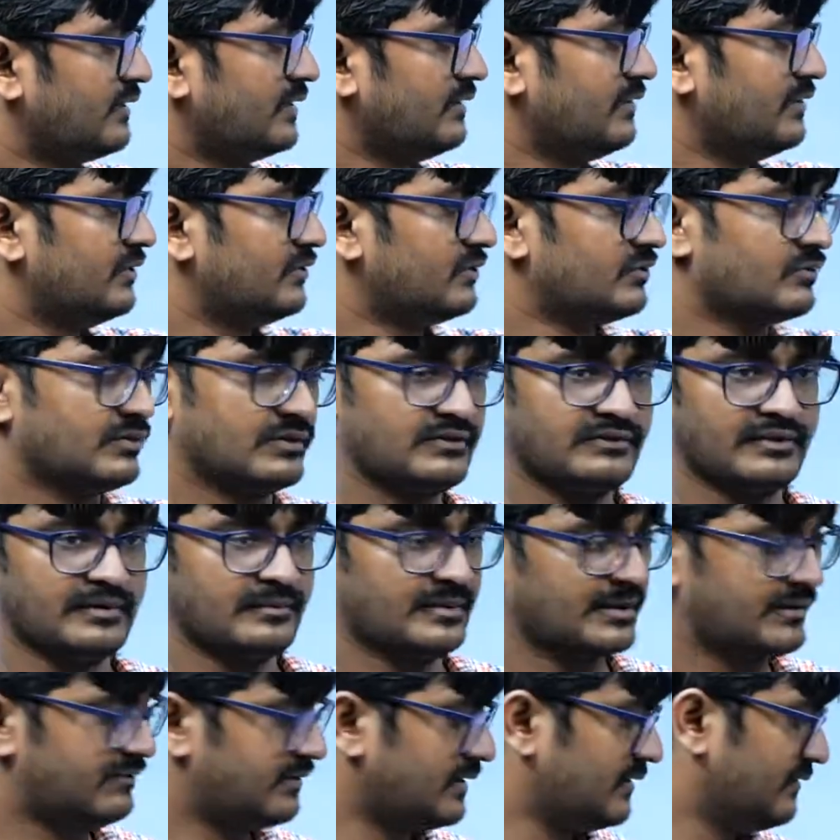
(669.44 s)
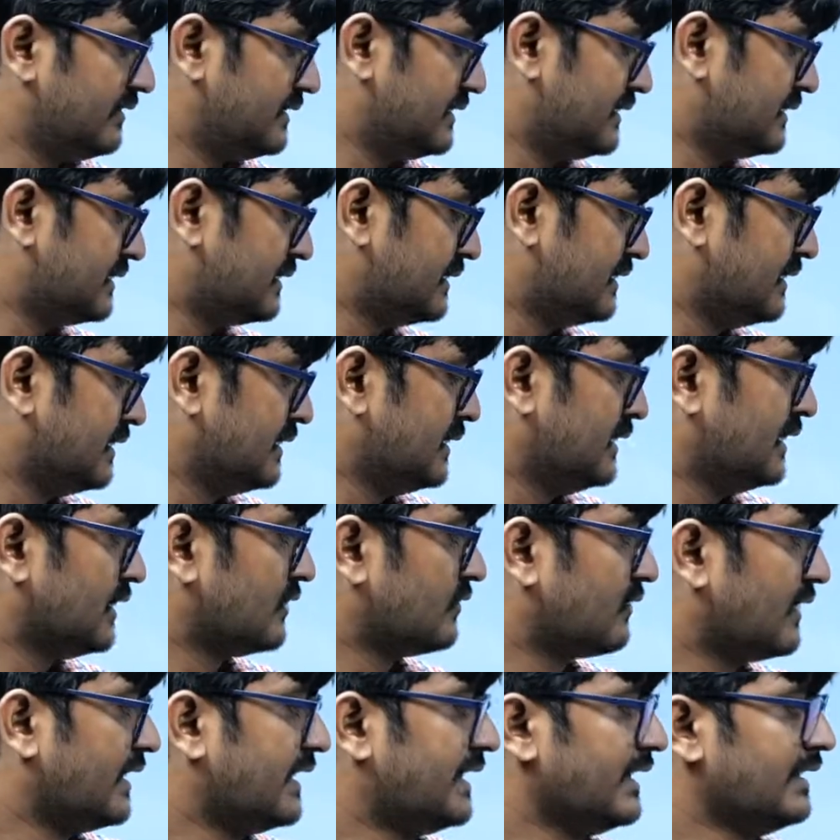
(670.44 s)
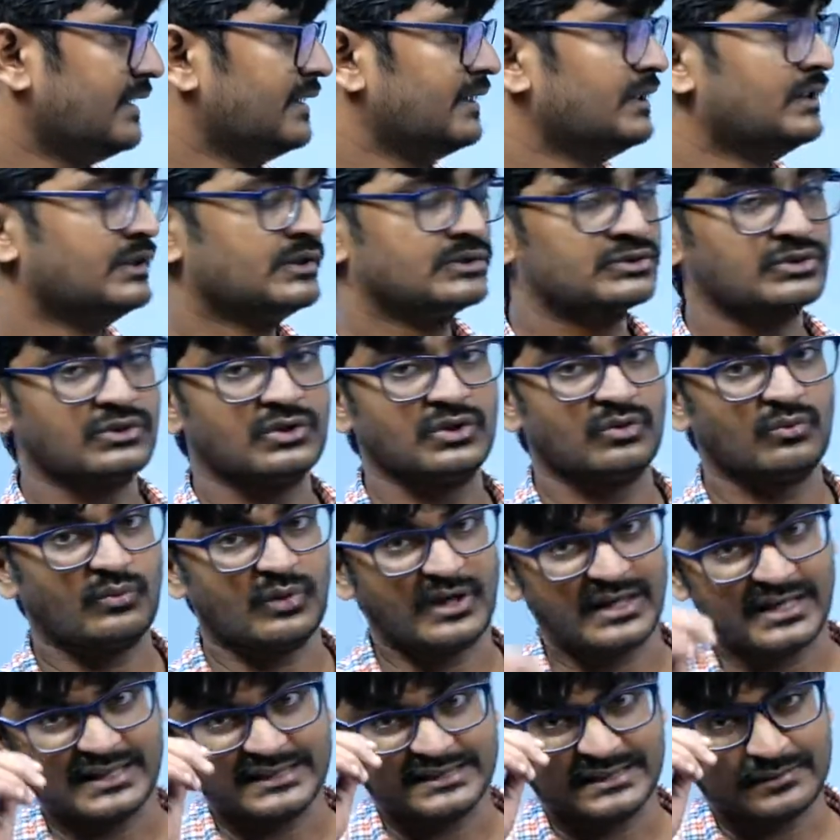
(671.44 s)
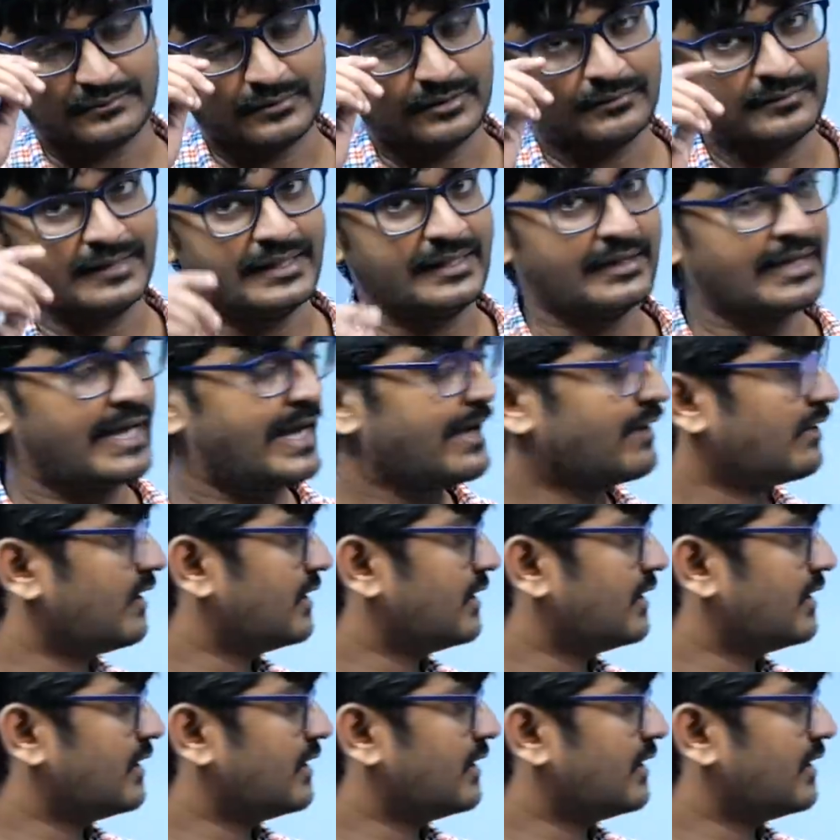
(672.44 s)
into 25 by 5, which is 20. So what does it mean by angular